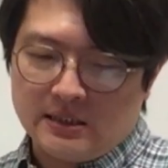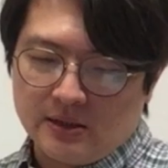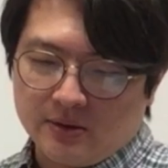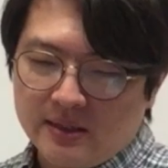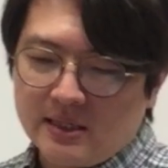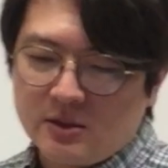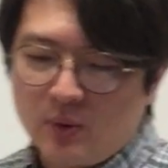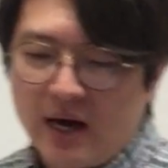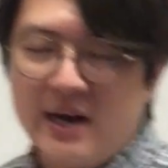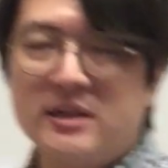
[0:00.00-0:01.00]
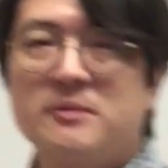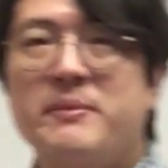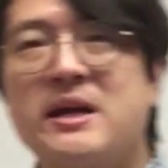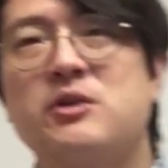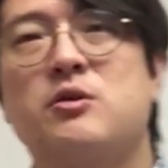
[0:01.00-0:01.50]
so this is why the
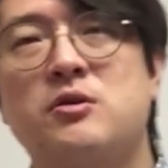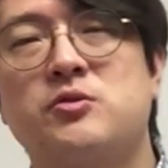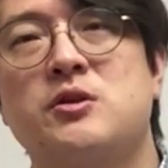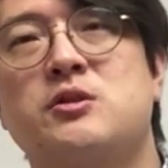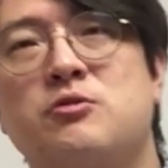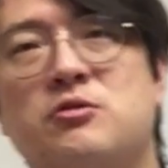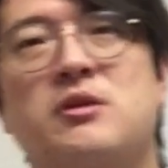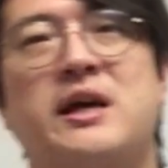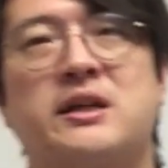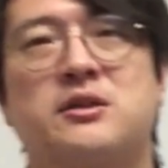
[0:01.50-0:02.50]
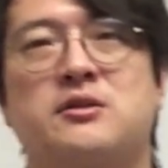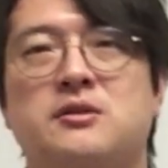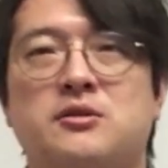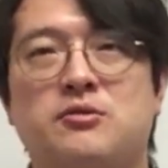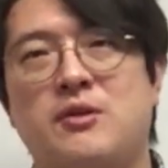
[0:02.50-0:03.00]
many countries would like
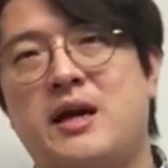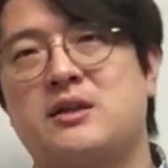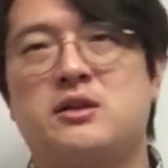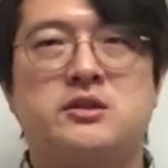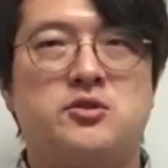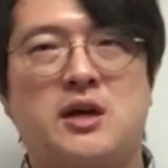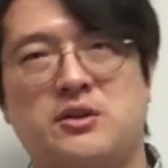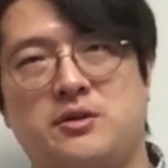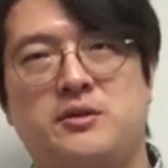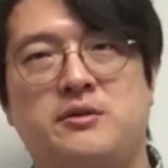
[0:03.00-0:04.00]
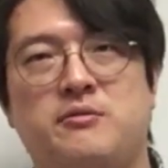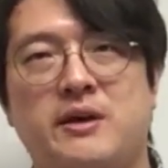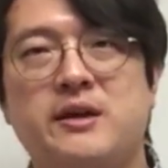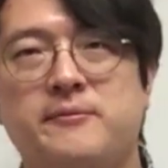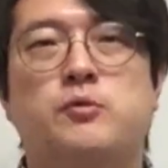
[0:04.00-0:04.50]
to trade each other,
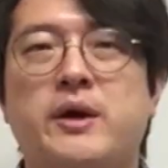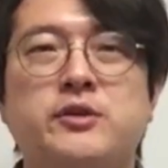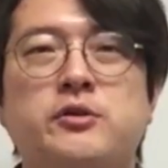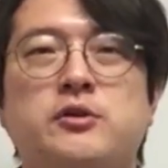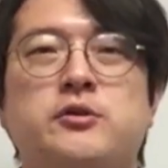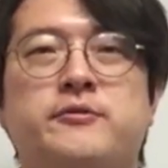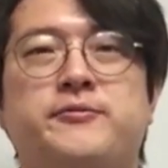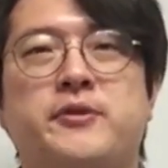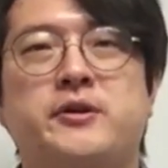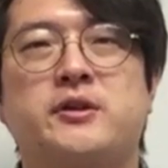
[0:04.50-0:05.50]
right? So why do you look for